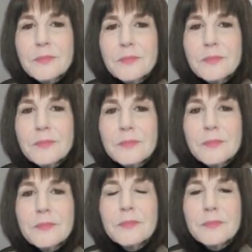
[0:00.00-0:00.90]
goods
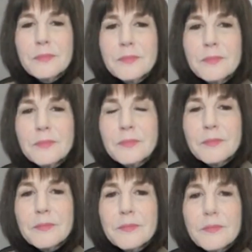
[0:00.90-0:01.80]
and not
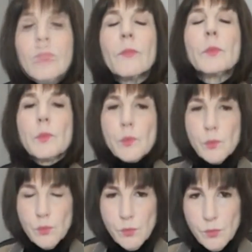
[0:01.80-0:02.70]
like, uh, why
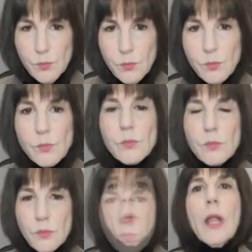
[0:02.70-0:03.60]
go about owning
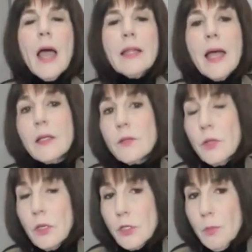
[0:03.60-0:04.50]
DBA? Well, I liked
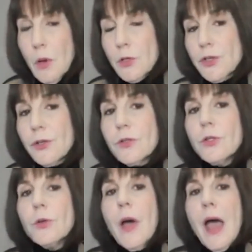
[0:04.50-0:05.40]
the exposure
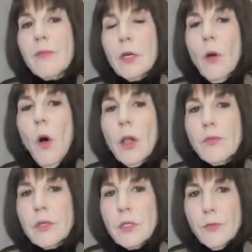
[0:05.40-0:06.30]
to having all
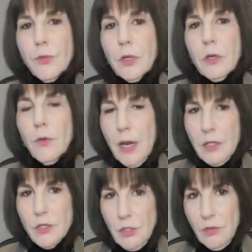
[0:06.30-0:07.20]
of the different
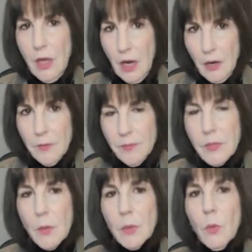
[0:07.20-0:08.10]
grains in there,
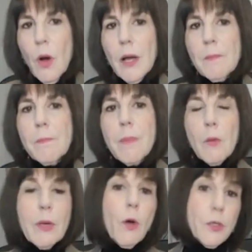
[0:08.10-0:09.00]
number one.
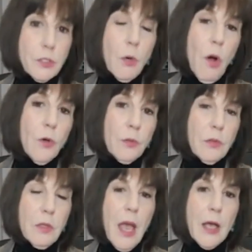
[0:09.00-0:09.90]
But we also
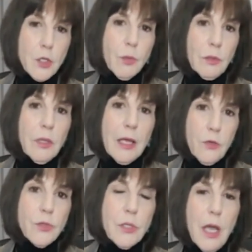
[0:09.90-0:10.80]
own the actual, like
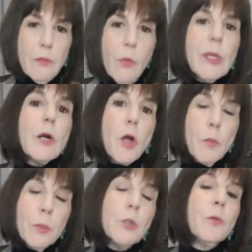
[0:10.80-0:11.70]
you say, we don't
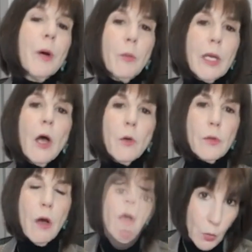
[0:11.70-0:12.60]
own moo, but we
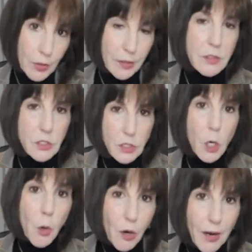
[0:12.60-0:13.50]
own corn, C
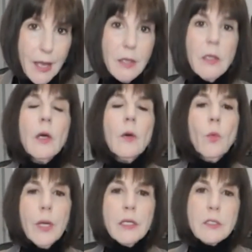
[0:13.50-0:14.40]
O R N,
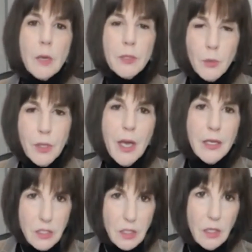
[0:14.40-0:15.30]
wheat, okay. W E
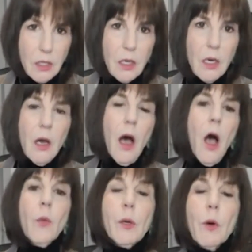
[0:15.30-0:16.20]
A T.
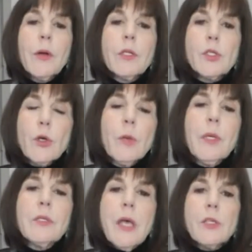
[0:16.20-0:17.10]
Uh, we were in
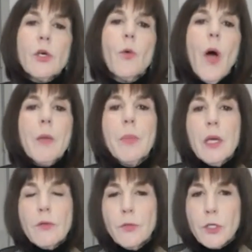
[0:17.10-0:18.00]
soybeans,
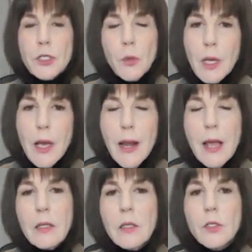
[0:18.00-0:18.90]
SOYB. Unfortunately, we got
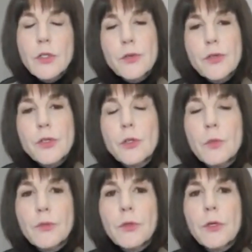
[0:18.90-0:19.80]
out a little too soon
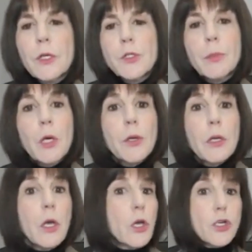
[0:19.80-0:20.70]
before it
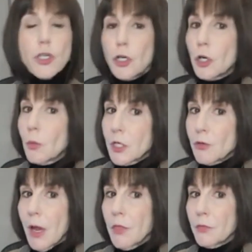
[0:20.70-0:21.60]
exploded. Sugar, we
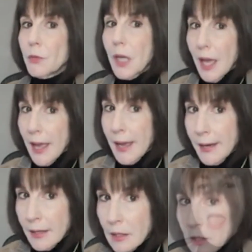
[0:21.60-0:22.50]
trained through
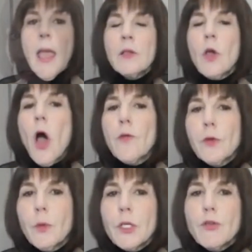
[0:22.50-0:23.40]
cane, and
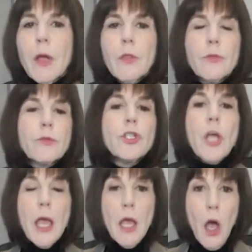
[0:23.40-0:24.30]
coffee, we trade through
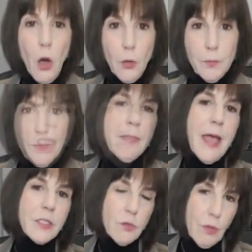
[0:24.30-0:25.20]
JO. And
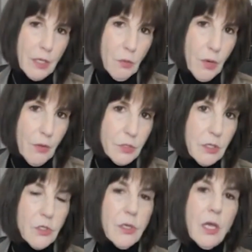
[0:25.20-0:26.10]
that's really what I was going
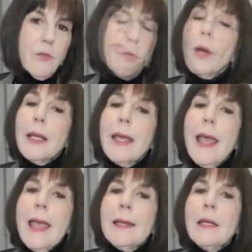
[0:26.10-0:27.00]
to say. If you want to
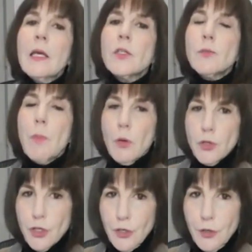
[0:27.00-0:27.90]
gain
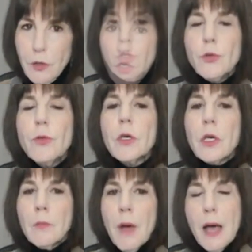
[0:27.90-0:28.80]
exposure to the
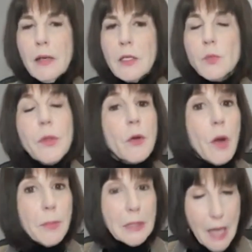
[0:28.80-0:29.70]
commodities, well, they're
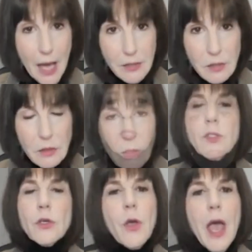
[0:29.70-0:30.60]
up a lot. And
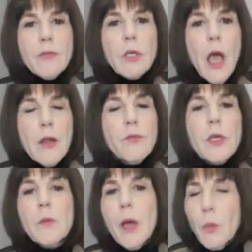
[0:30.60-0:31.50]
so you have to kind of
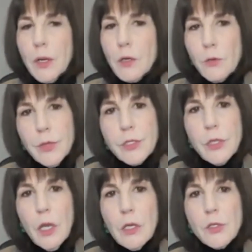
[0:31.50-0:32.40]
think about what your
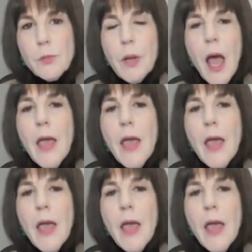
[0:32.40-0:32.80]
risk is. But